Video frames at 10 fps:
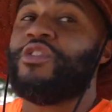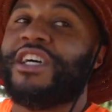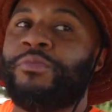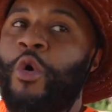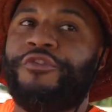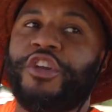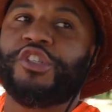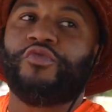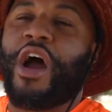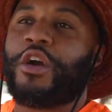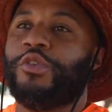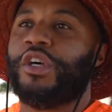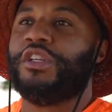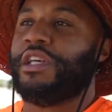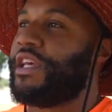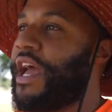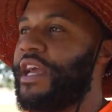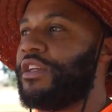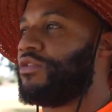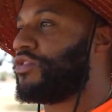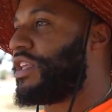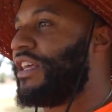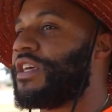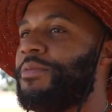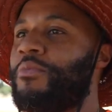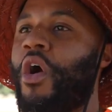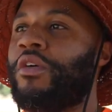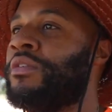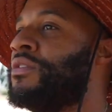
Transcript: got some old footage of Rocco such. I said, hey, Stan's coming tomorrow.